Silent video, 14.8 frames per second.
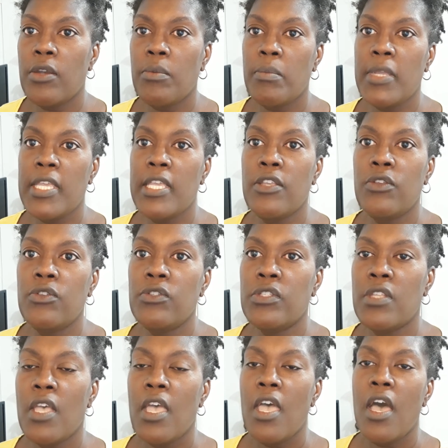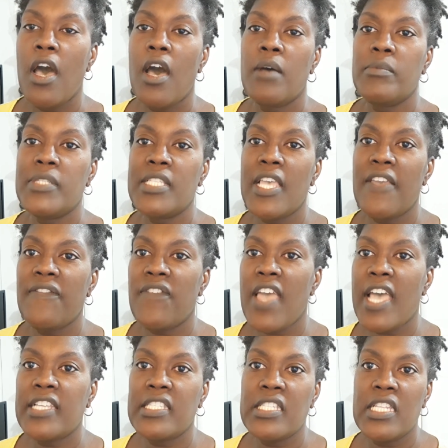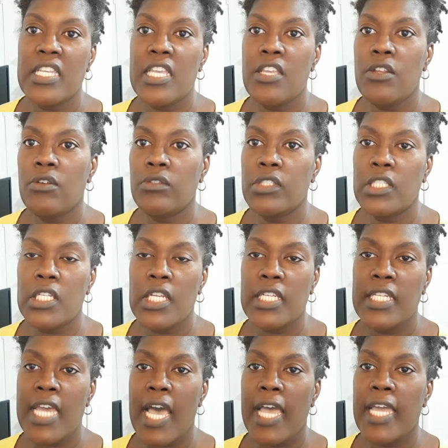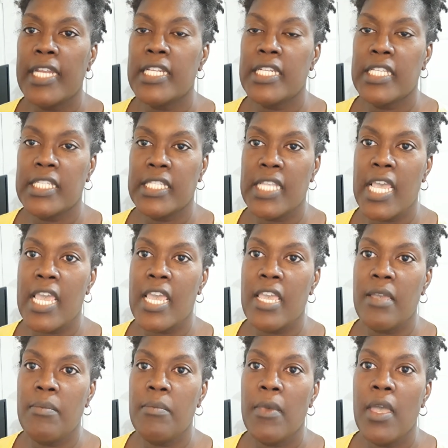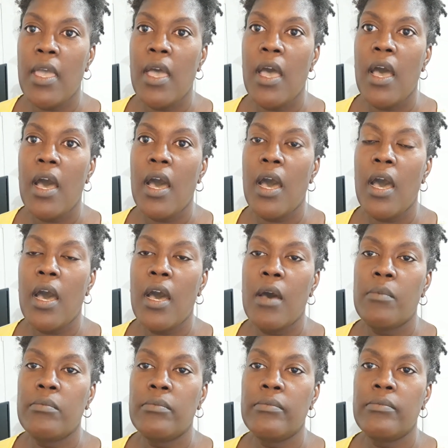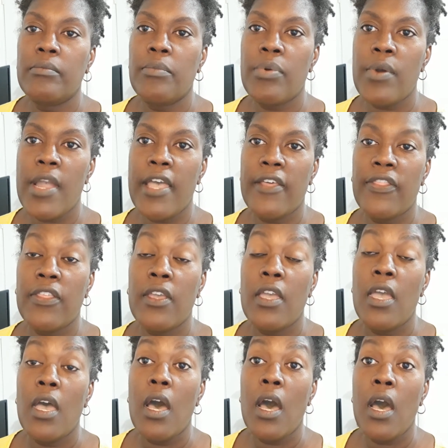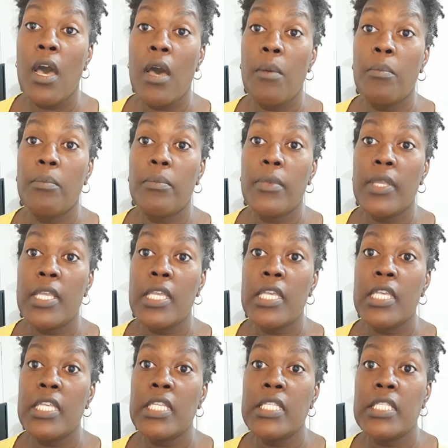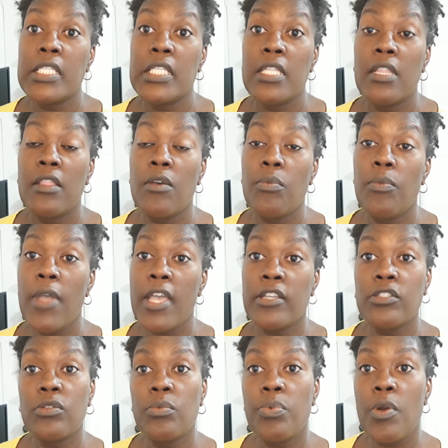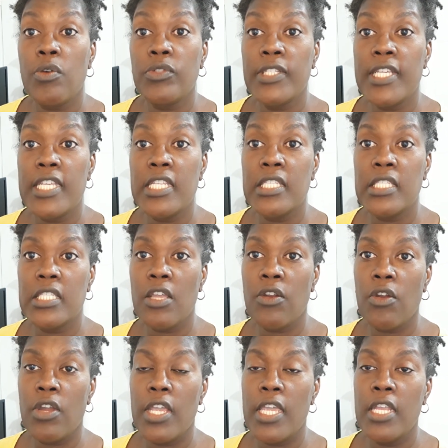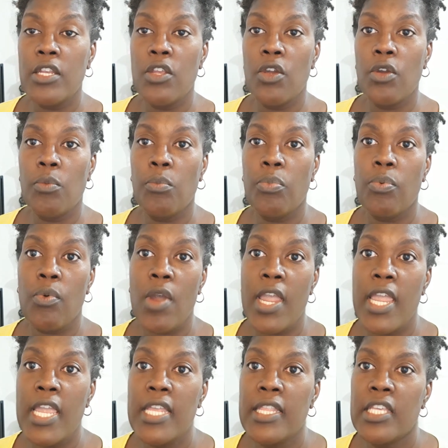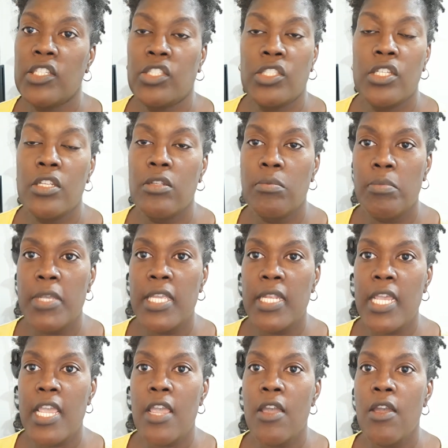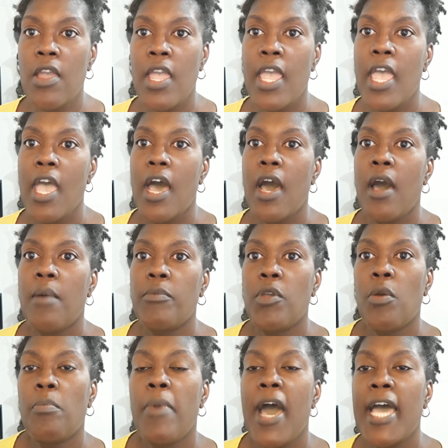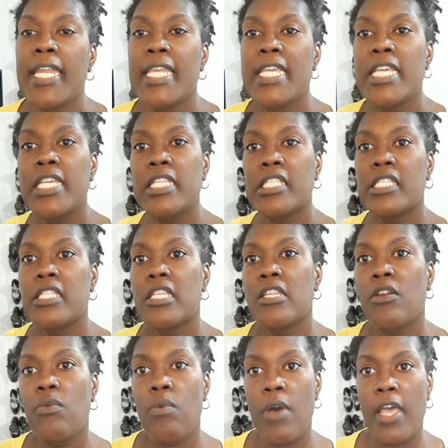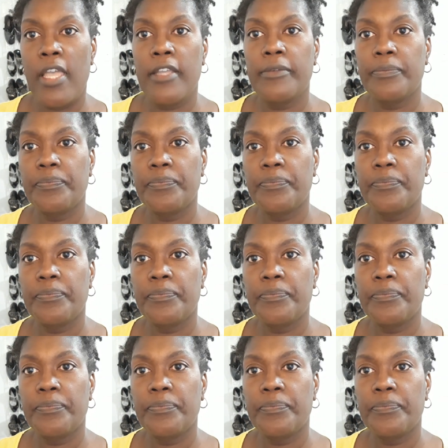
me use, say, fasting and ketogenic diet in the same breath. Is the extra proteins that are in your brain that shouldn't be there, your body eats it away